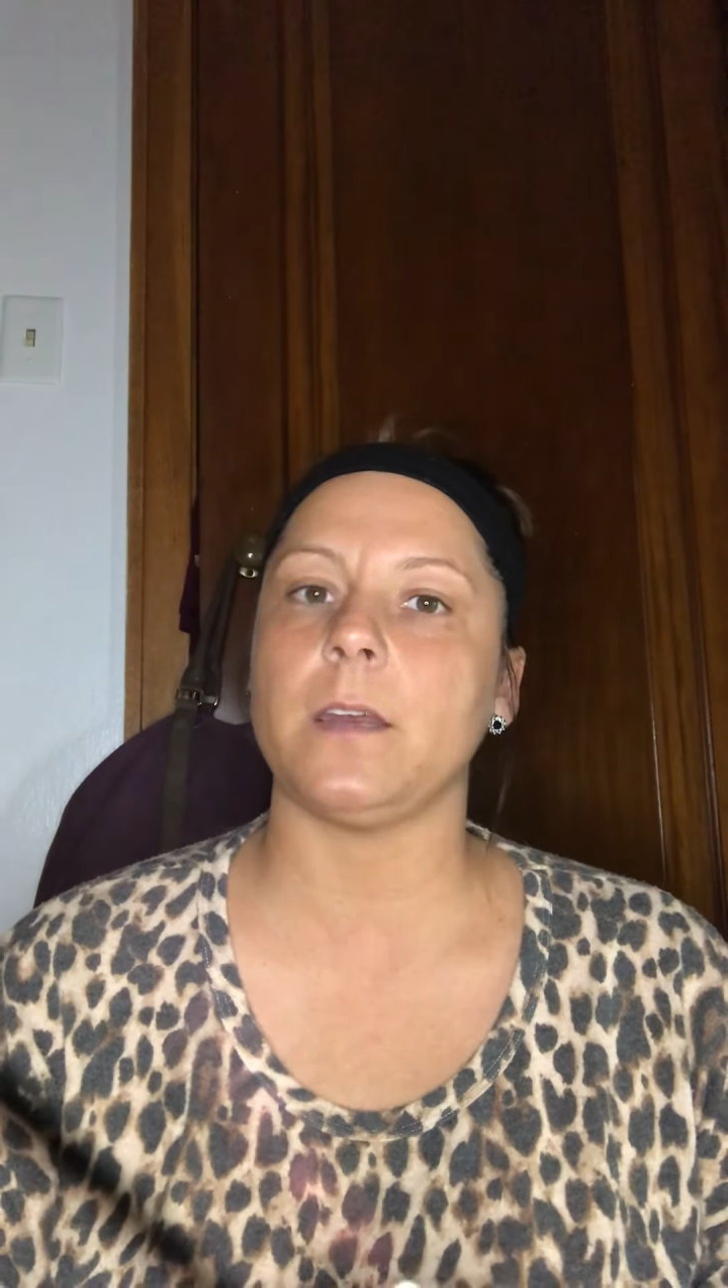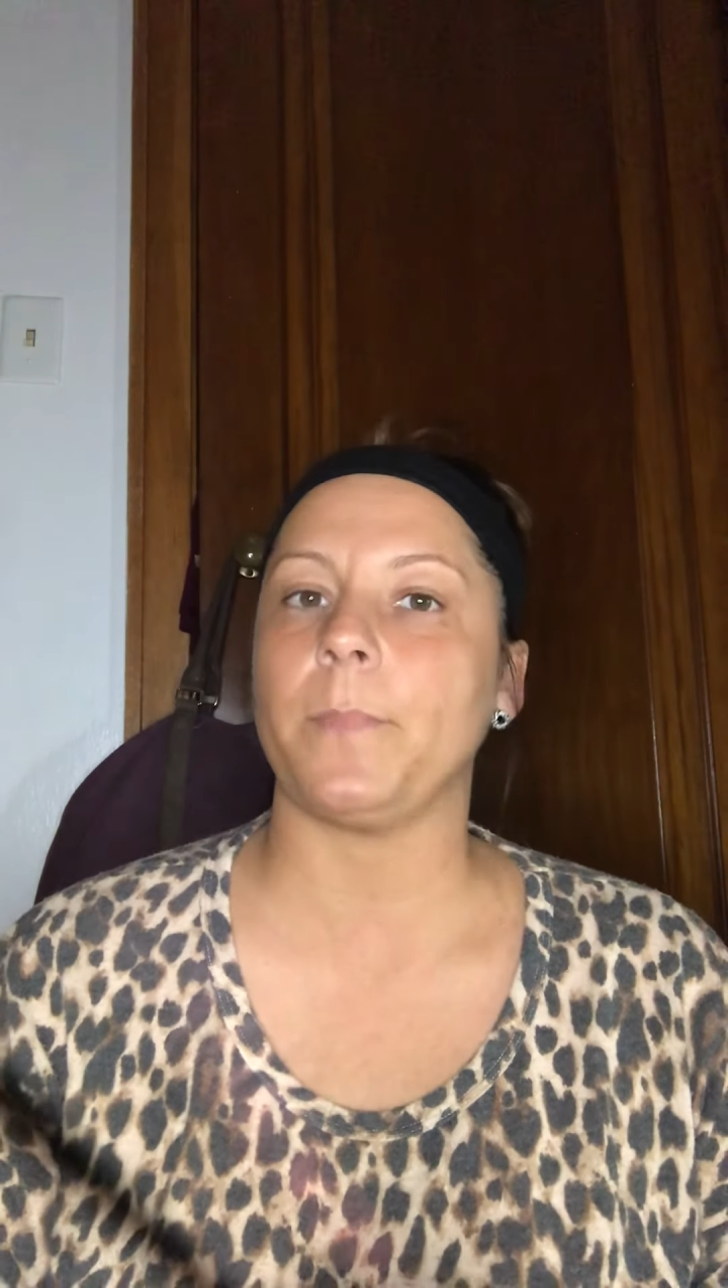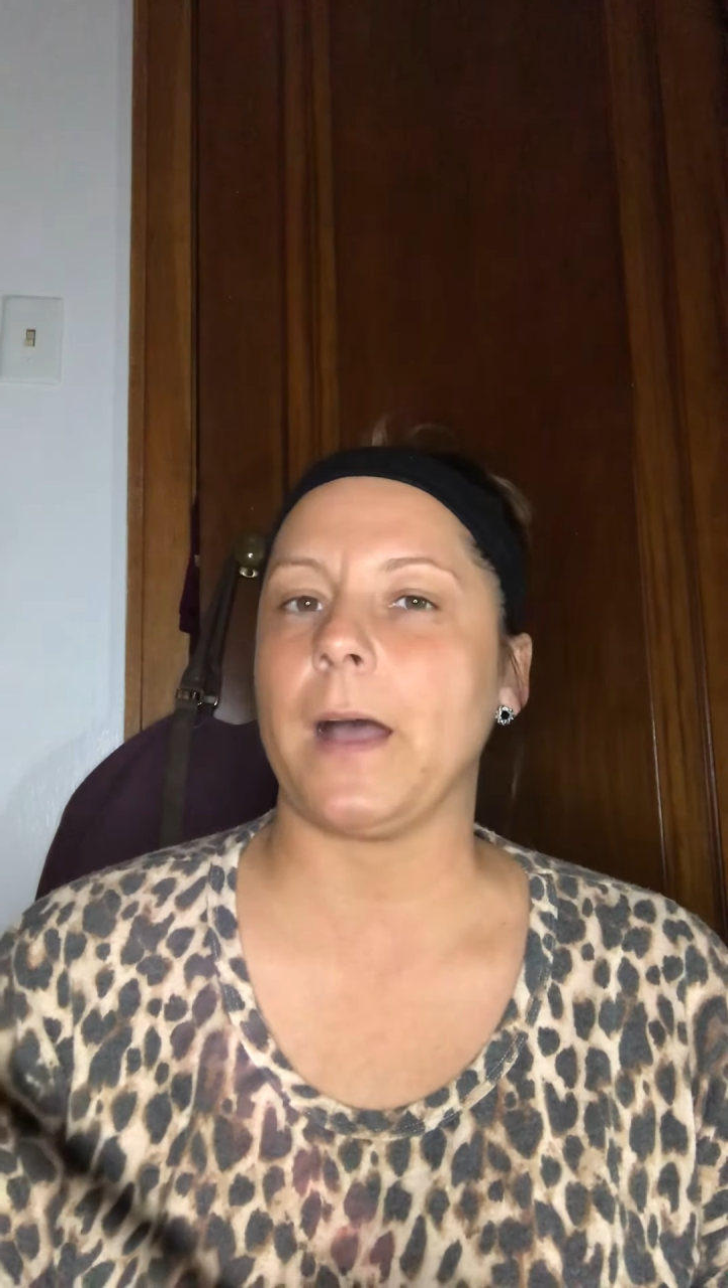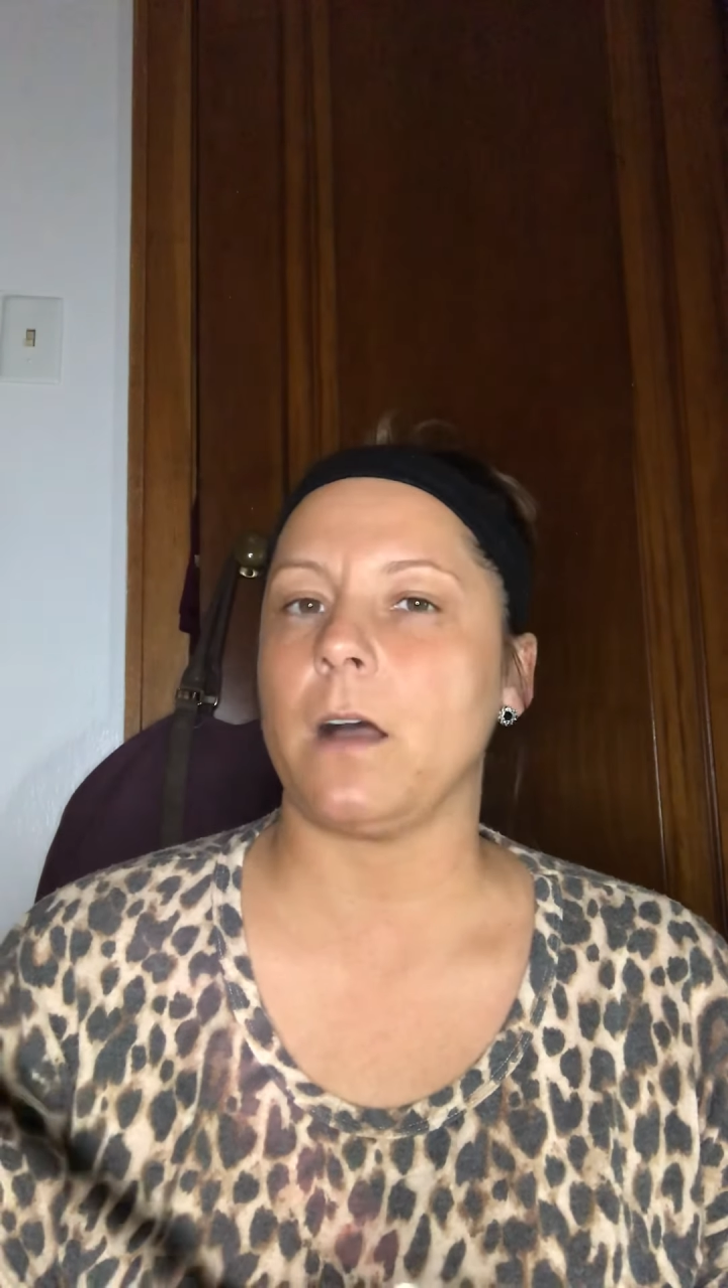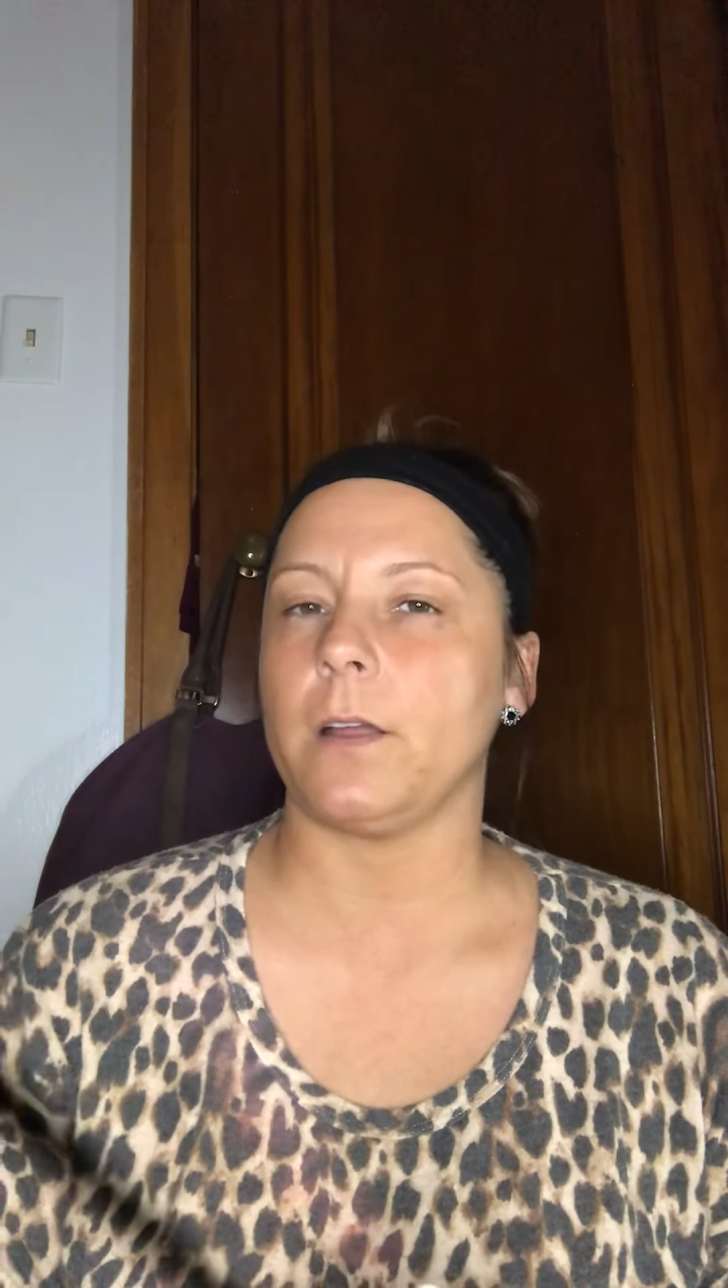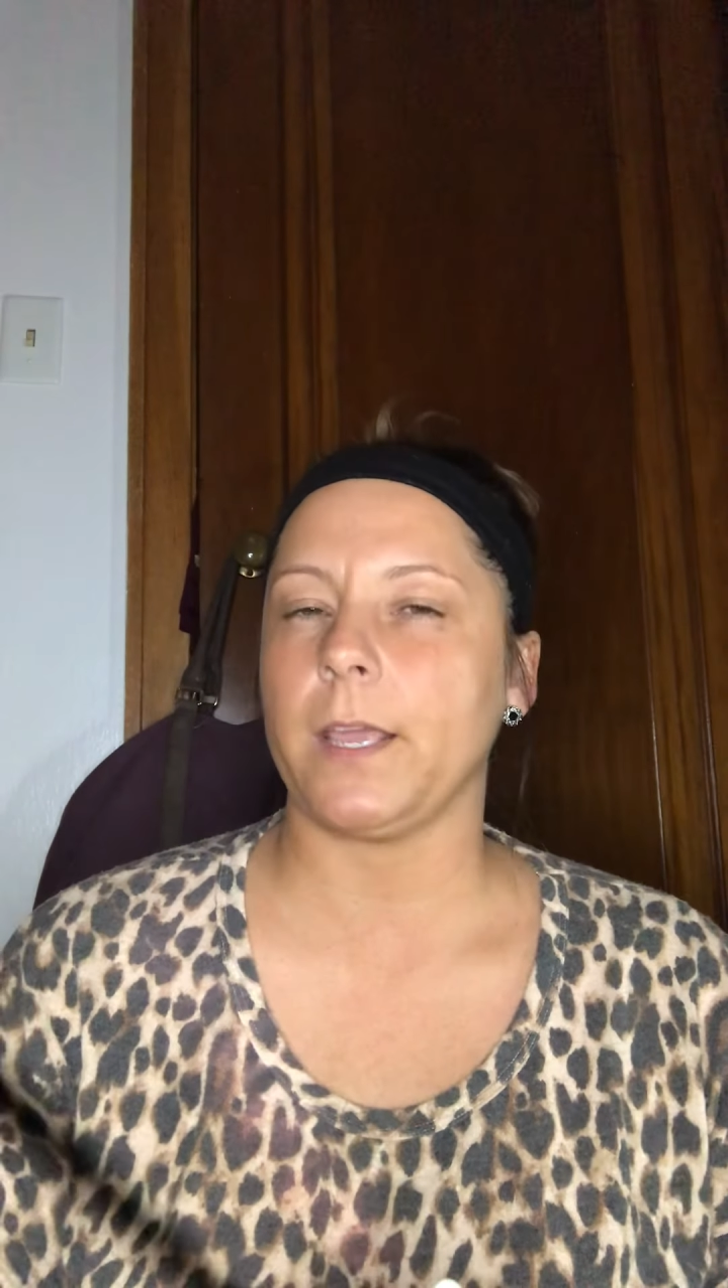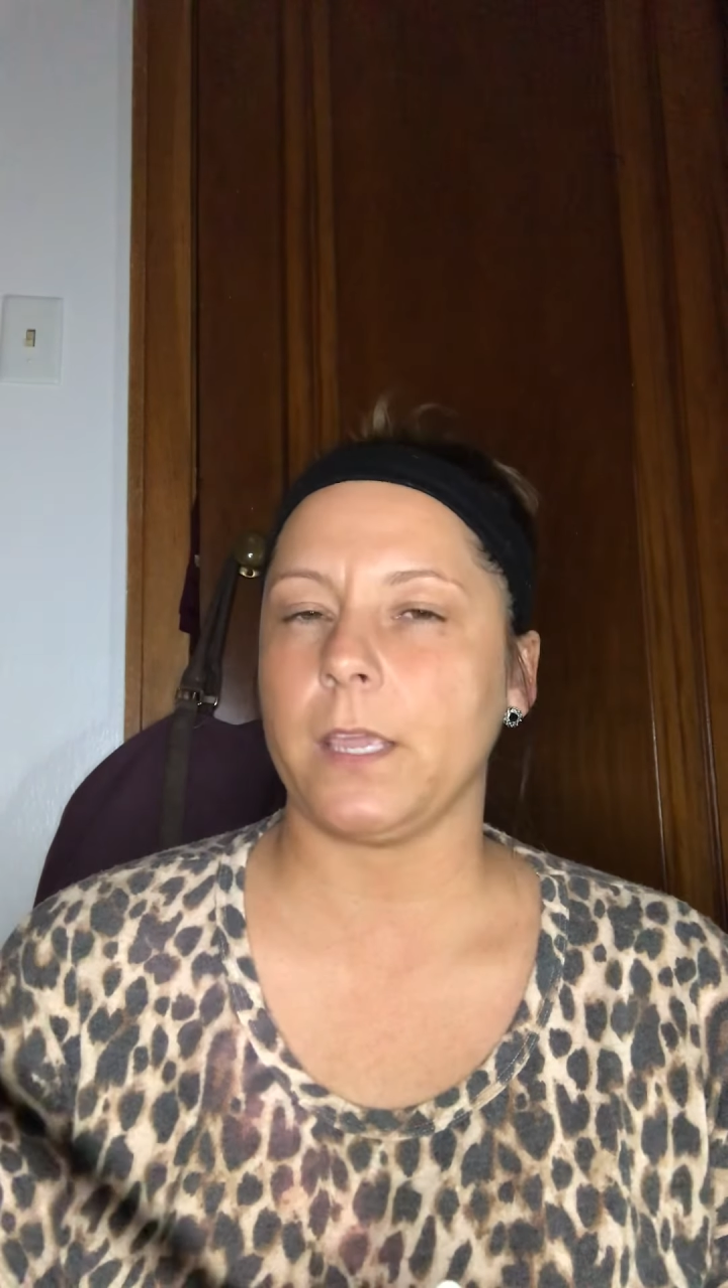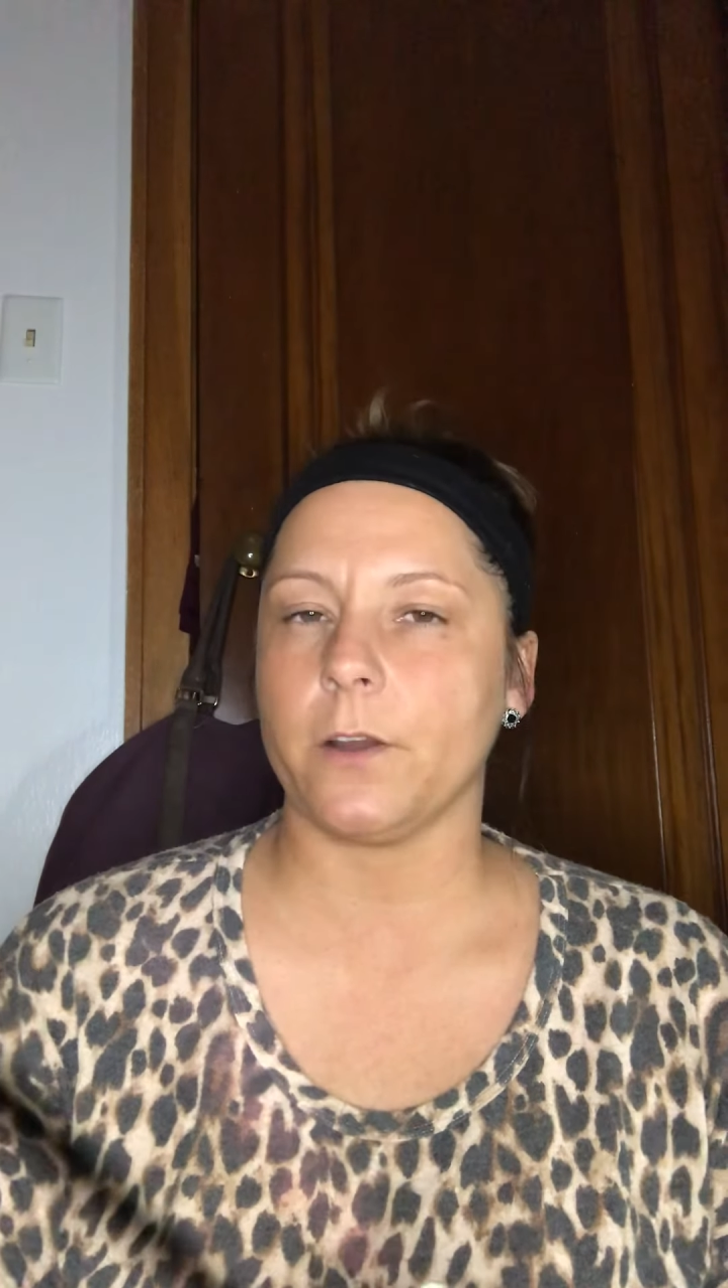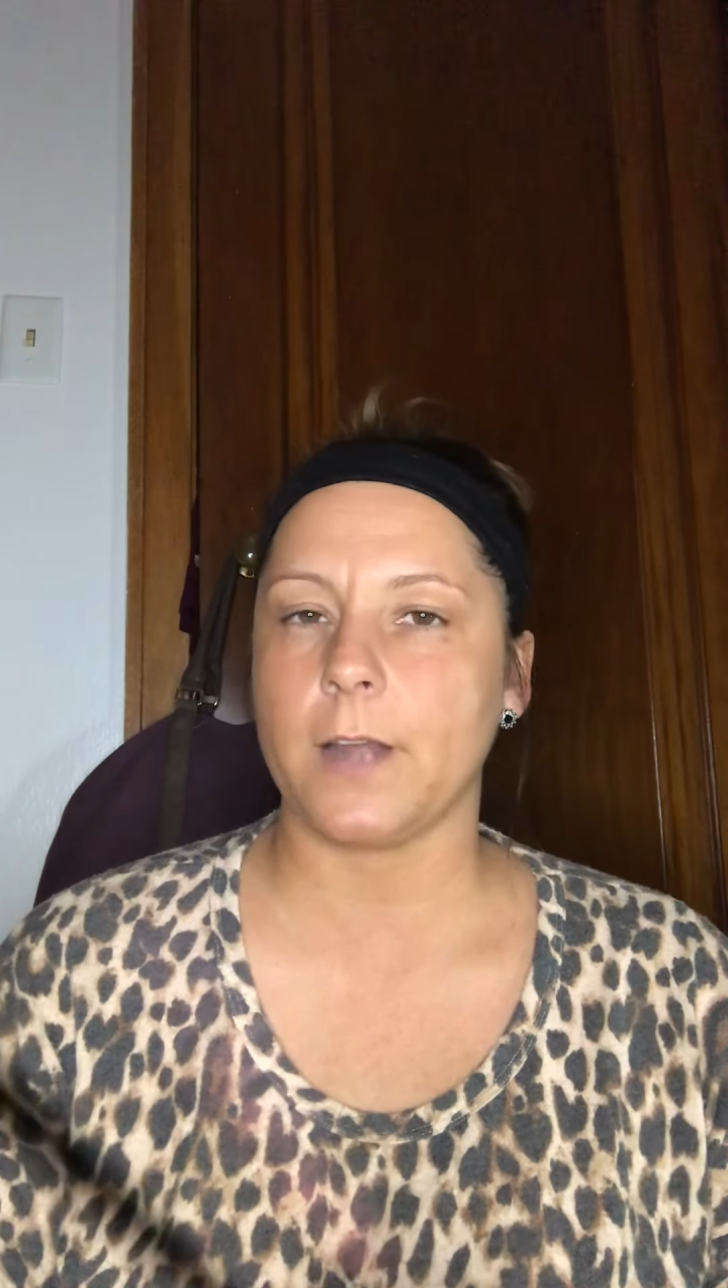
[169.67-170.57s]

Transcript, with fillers: about a year